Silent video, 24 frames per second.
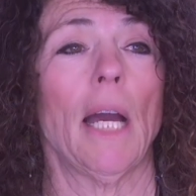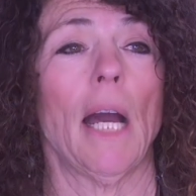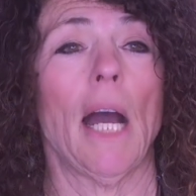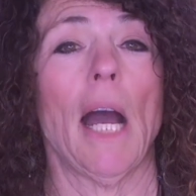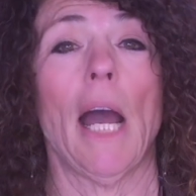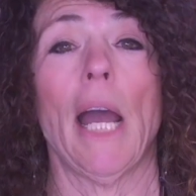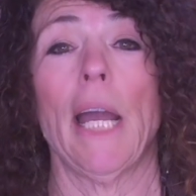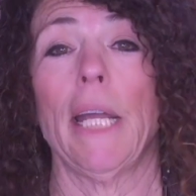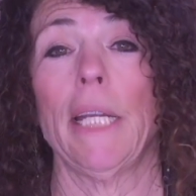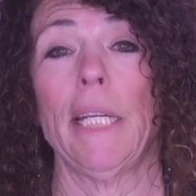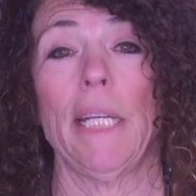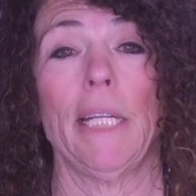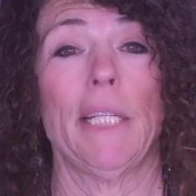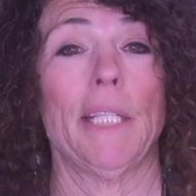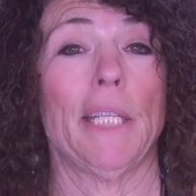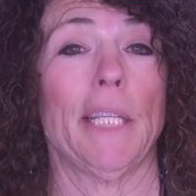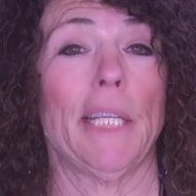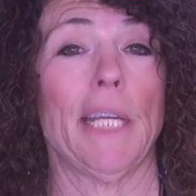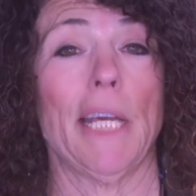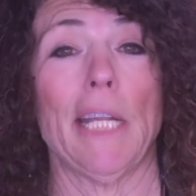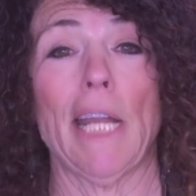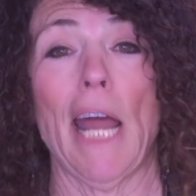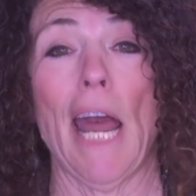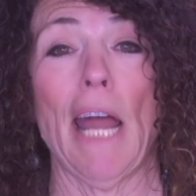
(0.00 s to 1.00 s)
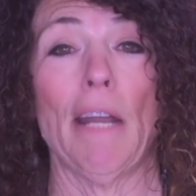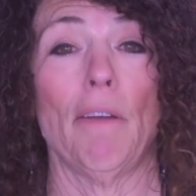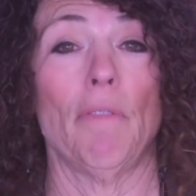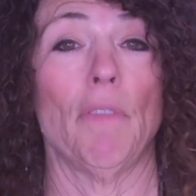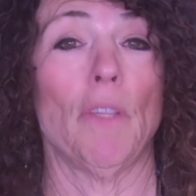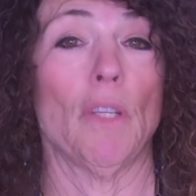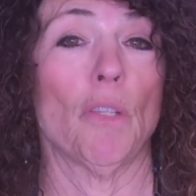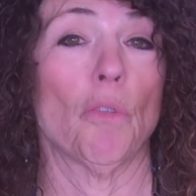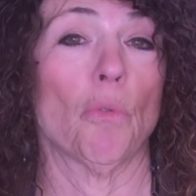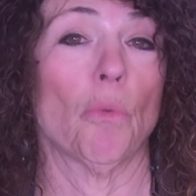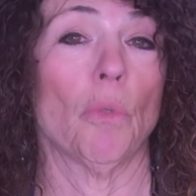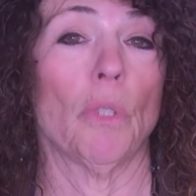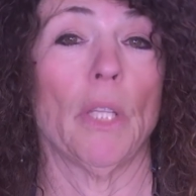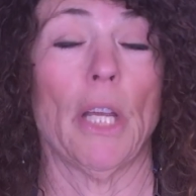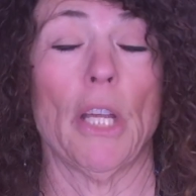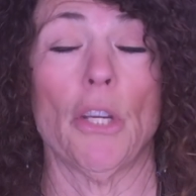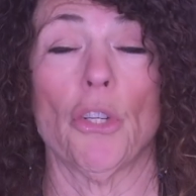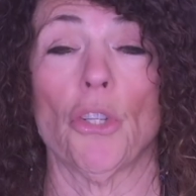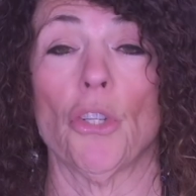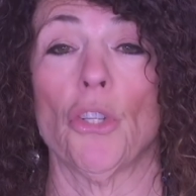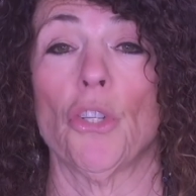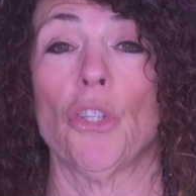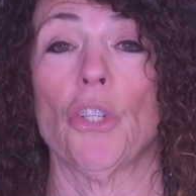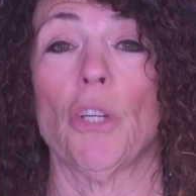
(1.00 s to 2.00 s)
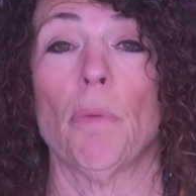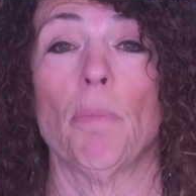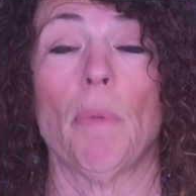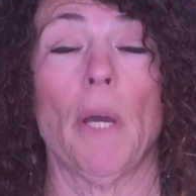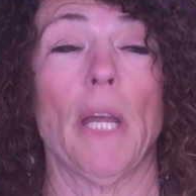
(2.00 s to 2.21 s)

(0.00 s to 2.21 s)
I need to get out of this relationship.